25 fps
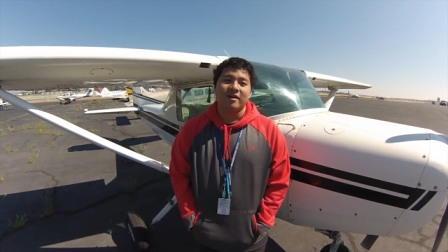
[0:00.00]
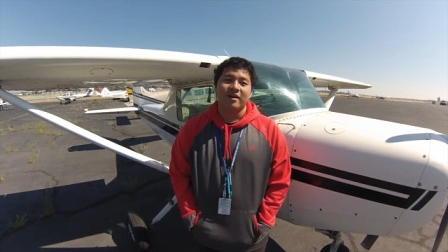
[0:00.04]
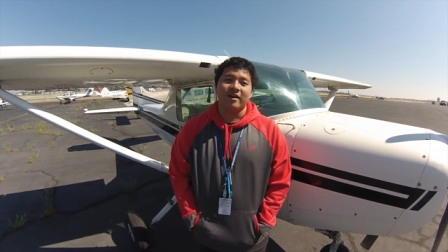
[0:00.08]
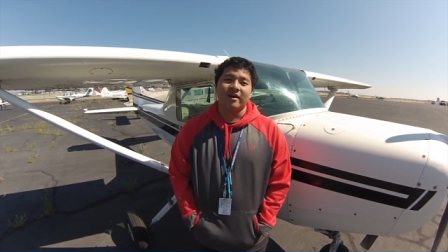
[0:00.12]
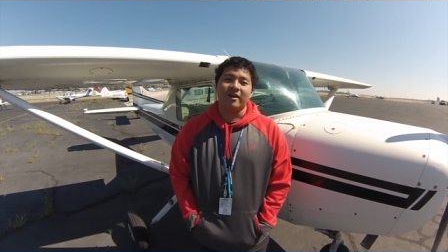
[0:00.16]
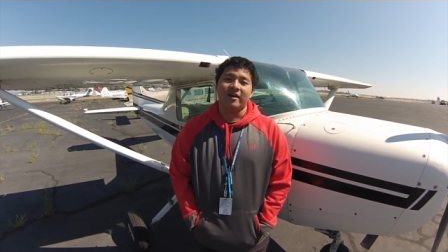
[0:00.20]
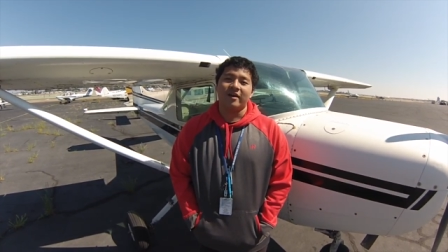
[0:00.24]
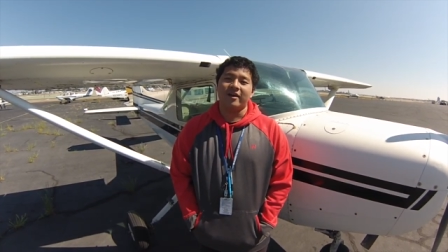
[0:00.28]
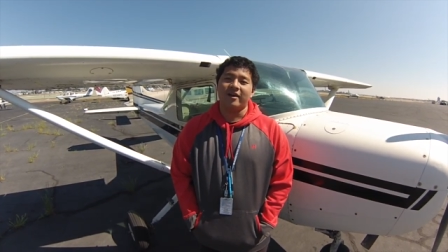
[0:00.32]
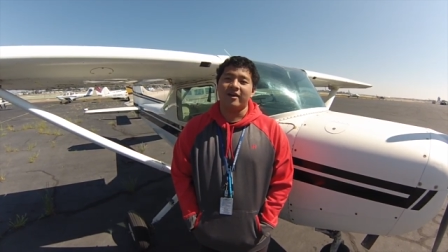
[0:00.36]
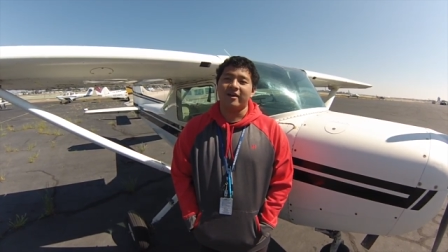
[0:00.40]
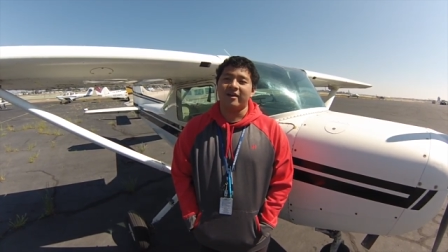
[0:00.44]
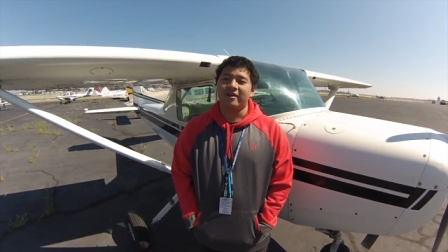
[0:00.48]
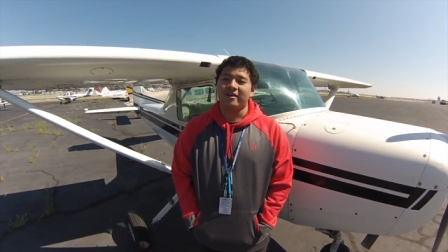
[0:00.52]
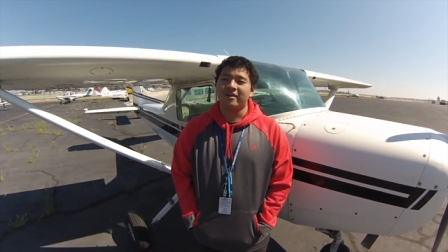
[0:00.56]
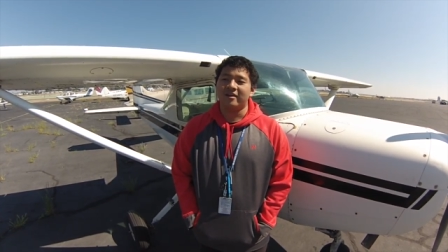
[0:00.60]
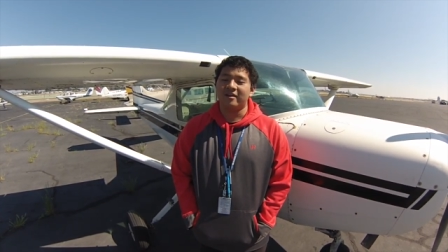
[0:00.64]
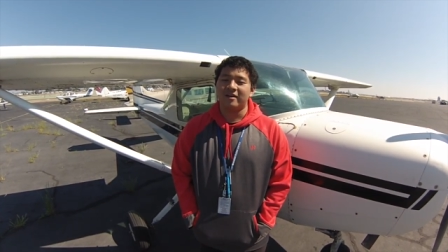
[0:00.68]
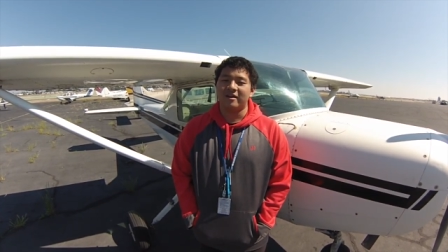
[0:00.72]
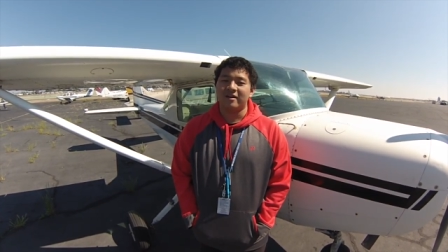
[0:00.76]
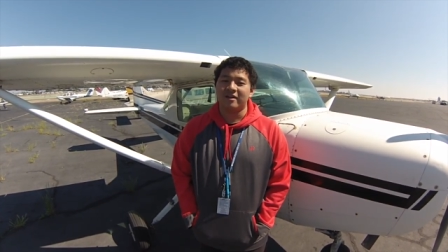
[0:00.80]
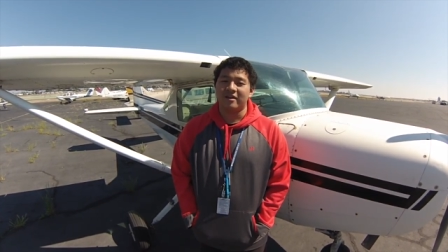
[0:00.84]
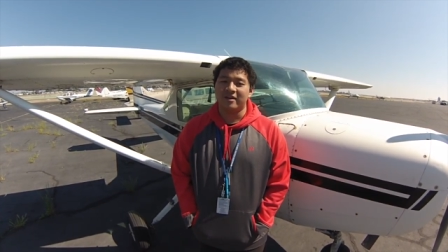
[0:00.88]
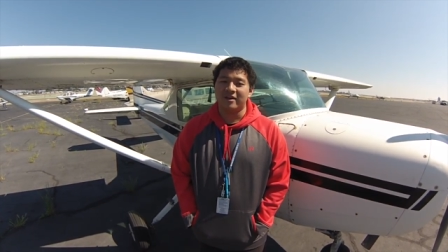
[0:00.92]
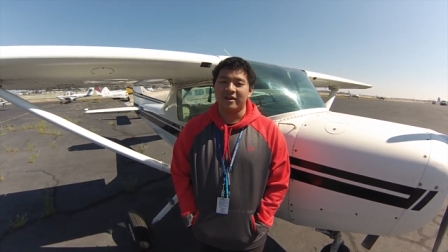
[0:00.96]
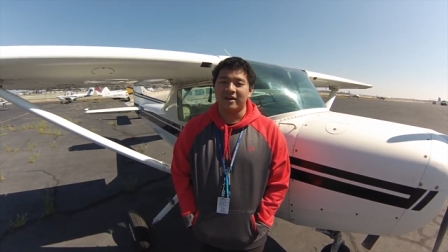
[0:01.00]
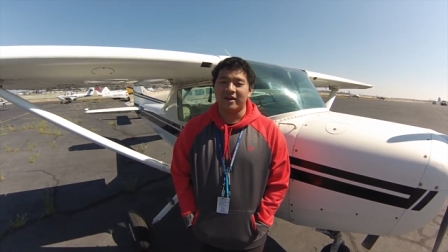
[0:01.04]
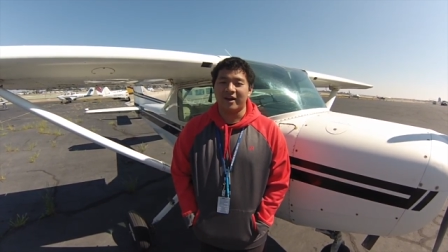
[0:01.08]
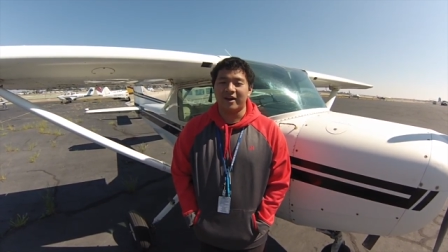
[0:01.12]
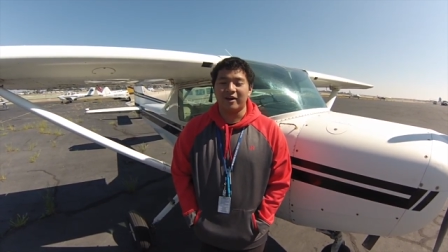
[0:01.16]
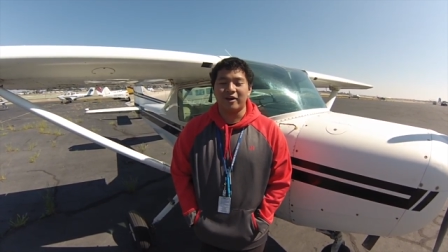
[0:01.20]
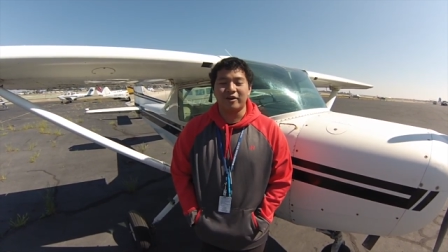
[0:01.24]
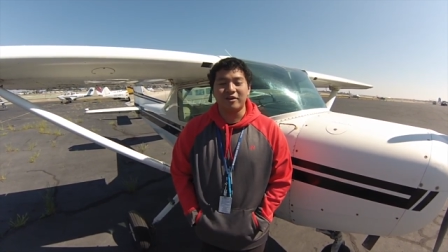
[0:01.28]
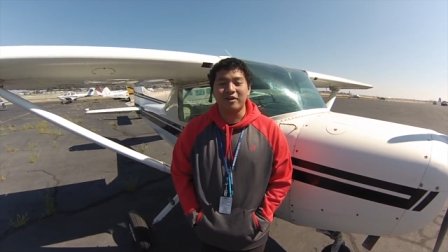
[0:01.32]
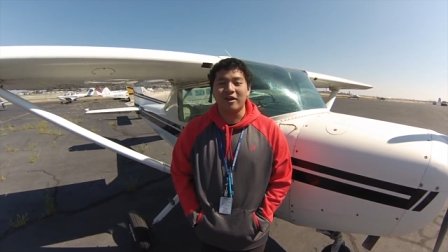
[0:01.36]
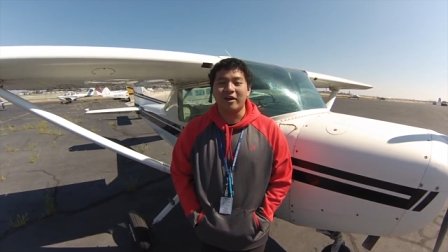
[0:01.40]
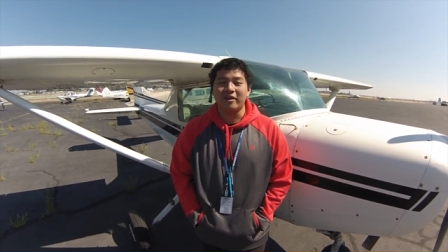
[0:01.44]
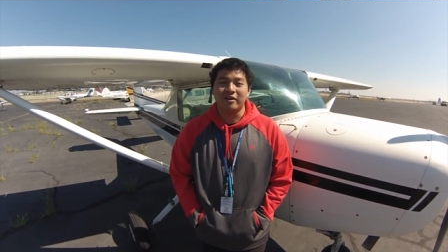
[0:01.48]
and
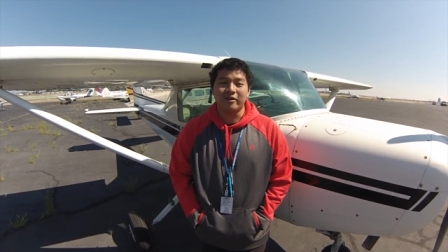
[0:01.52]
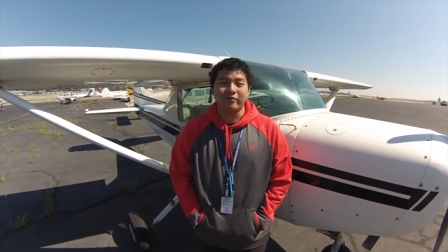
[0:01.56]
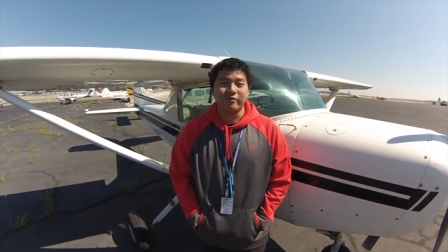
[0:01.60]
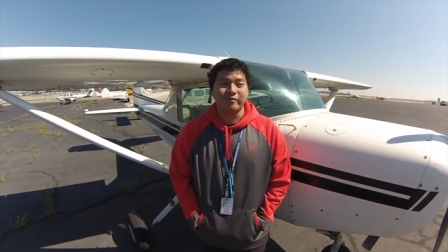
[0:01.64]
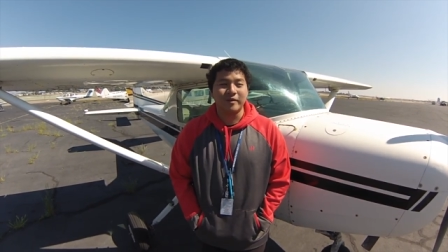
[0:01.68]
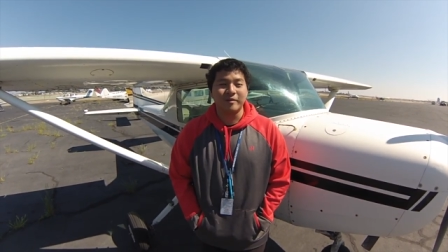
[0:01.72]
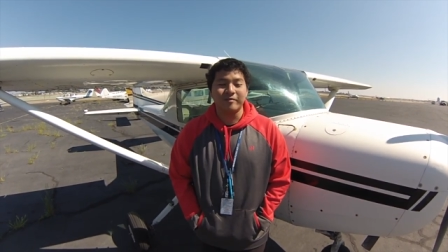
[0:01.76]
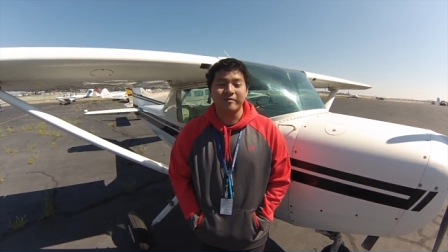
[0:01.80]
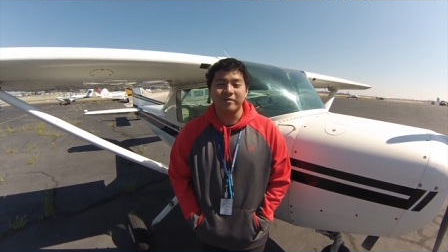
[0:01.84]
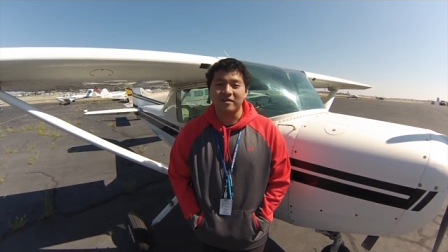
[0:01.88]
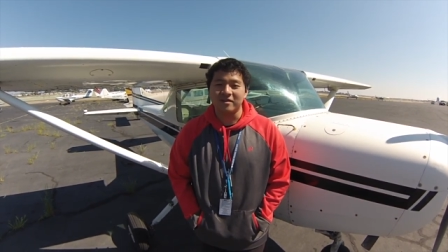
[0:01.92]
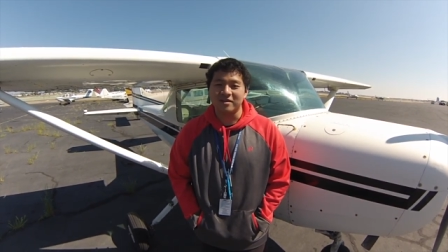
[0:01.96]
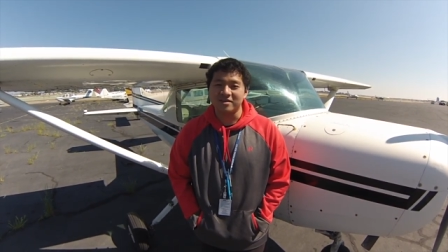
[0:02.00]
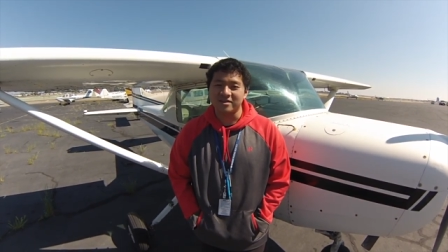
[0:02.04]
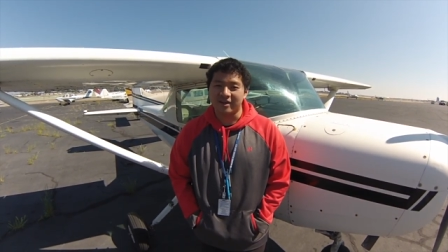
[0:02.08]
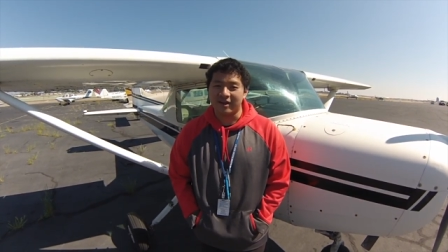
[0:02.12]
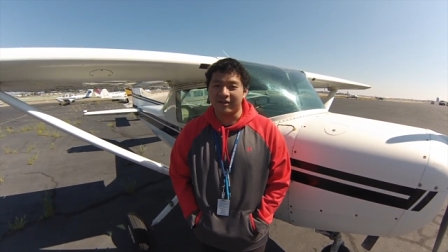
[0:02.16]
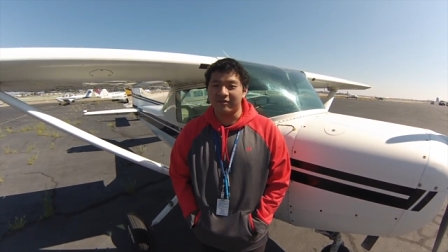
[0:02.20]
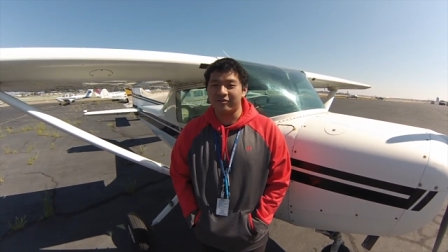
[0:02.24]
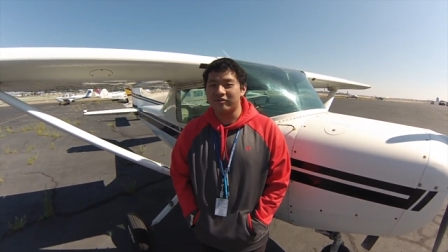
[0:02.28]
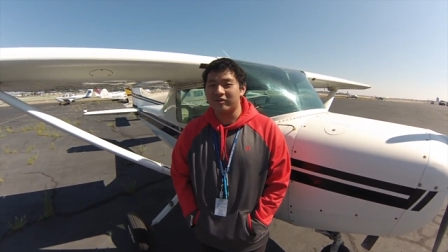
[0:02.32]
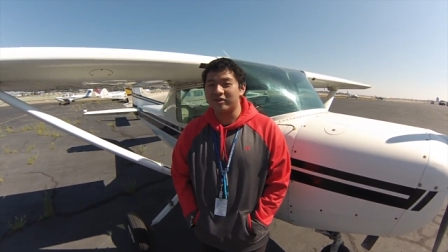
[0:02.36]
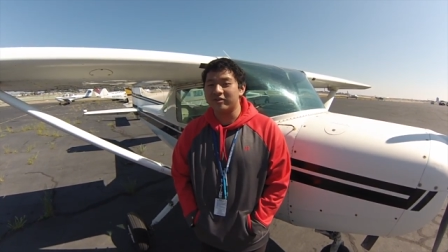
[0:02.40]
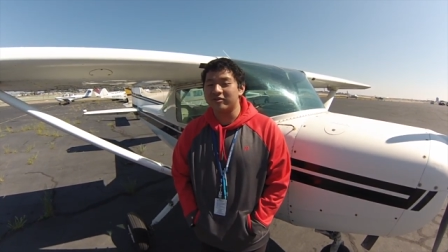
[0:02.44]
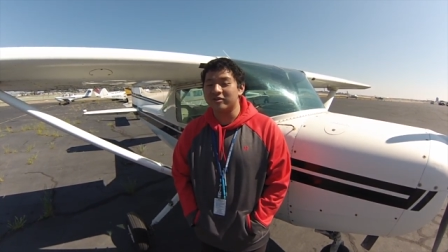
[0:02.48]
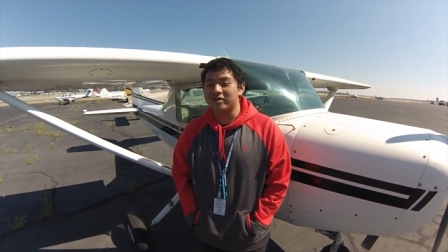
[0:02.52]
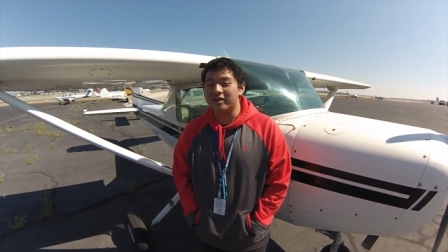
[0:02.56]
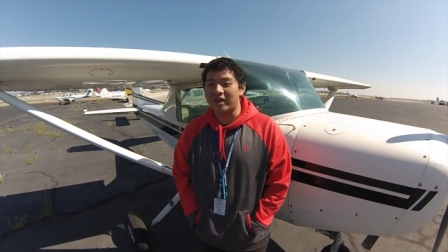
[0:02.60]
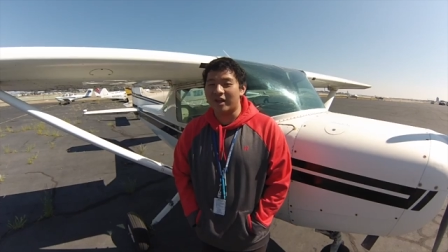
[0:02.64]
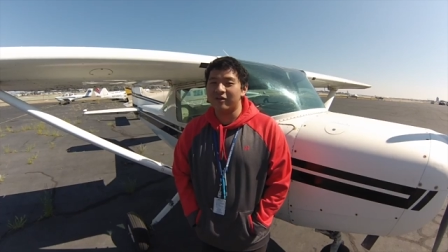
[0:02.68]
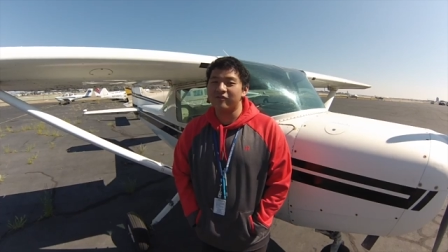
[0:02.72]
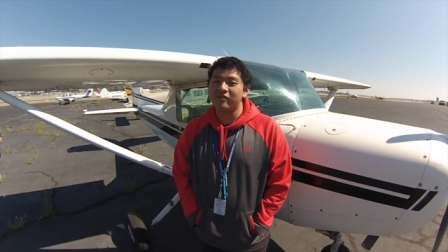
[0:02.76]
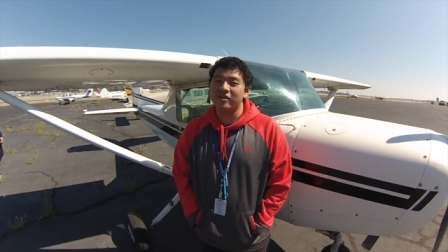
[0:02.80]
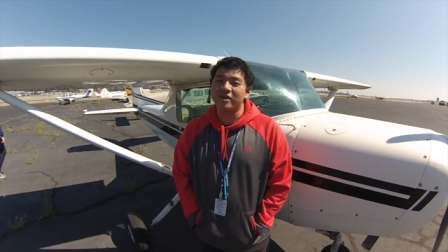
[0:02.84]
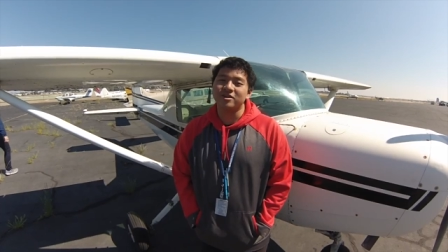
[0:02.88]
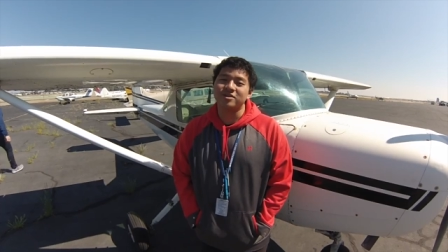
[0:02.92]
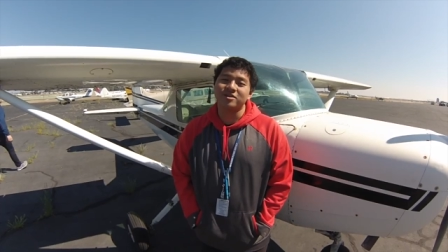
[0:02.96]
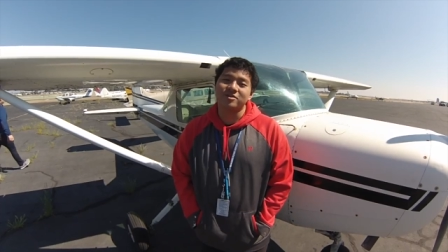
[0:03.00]
not a lot of people is entering to the
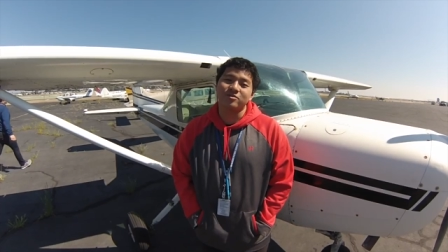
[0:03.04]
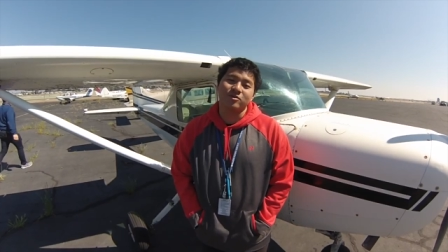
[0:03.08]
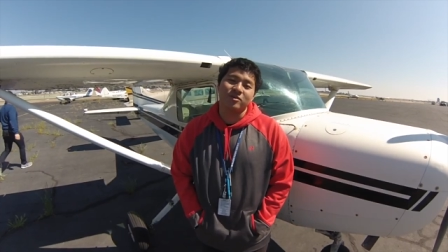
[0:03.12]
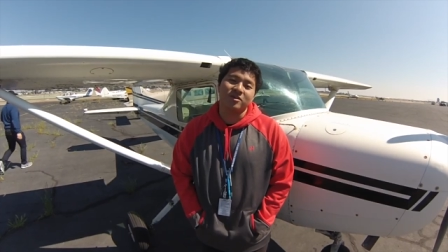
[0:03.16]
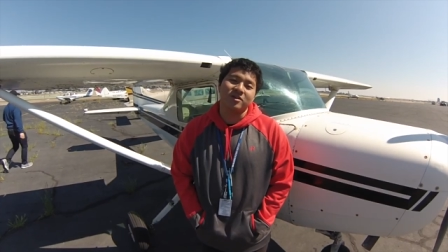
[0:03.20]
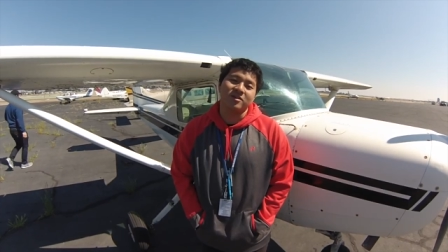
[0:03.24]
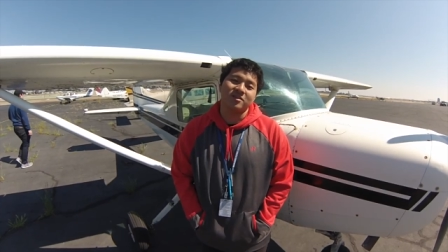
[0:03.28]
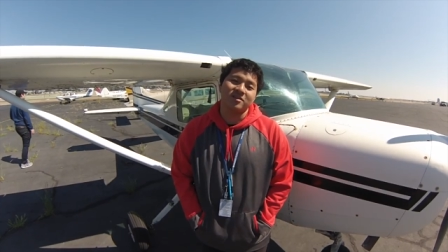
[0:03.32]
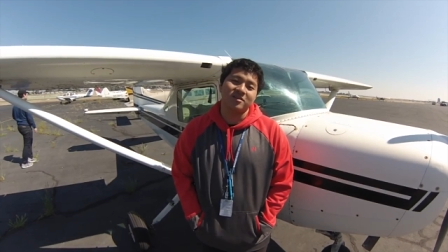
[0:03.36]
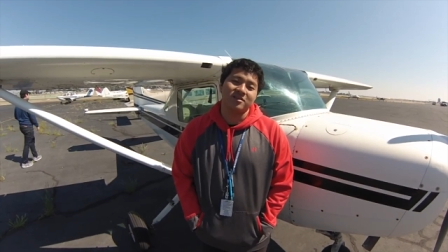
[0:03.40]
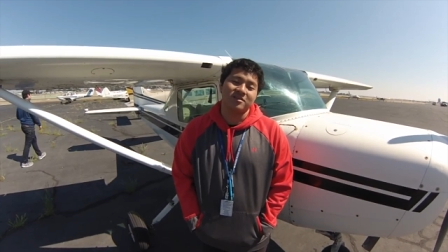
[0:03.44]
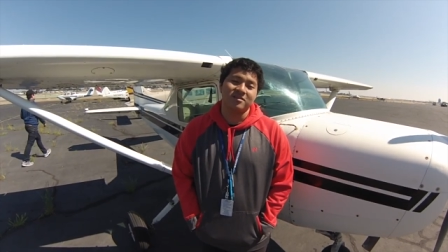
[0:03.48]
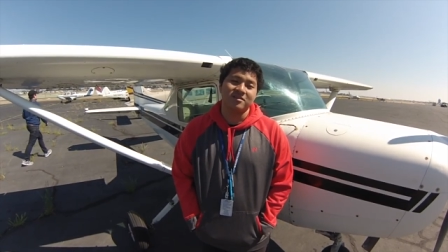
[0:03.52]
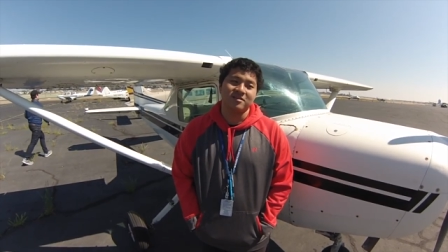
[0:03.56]
aviation world.